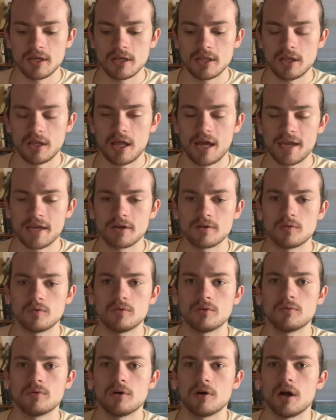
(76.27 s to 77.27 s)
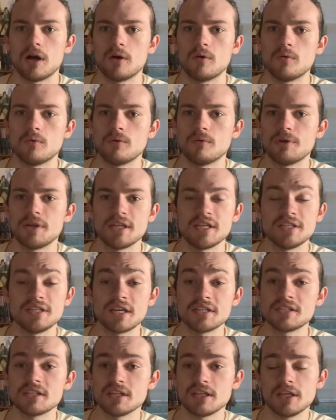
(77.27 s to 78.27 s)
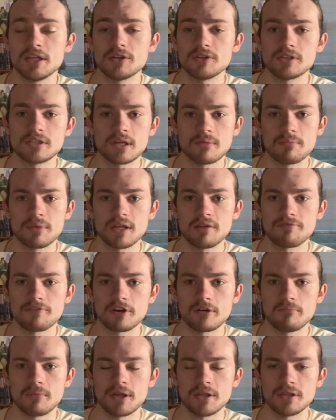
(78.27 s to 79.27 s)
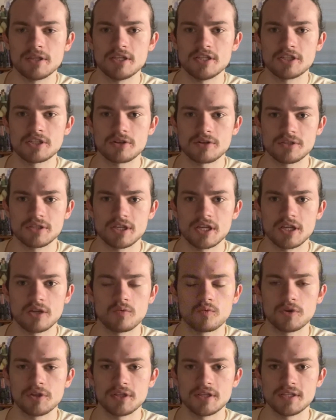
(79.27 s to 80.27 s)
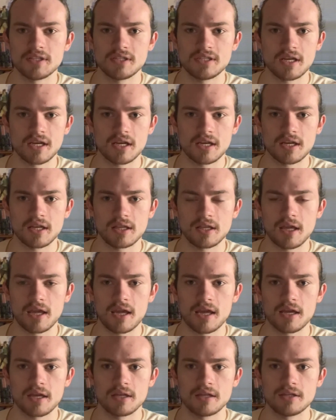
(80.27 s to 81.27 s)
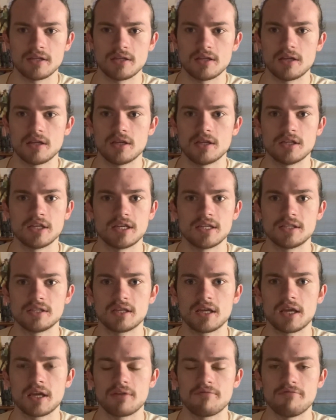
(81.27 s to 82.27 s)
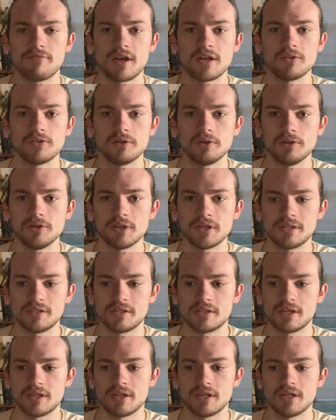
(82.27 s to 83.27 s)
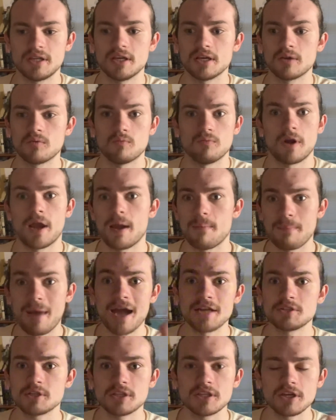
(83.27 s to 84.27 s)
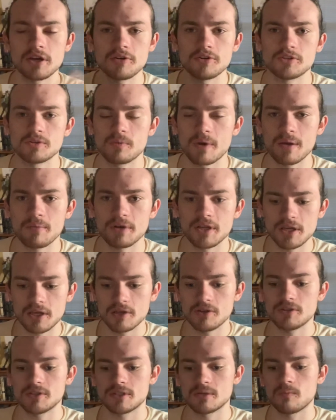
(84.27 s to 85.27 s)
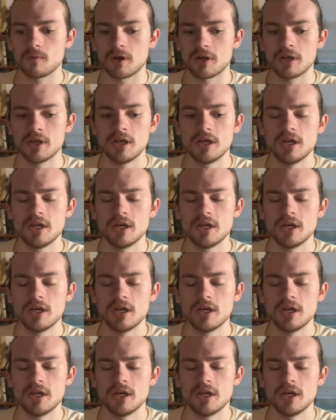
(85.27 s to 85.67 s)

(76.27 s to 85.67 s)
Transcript: Like when he doesn't kill somebody for a month, he starts getting really sick and like gets like a fatal illness, and then it magically goes away when he kills someone.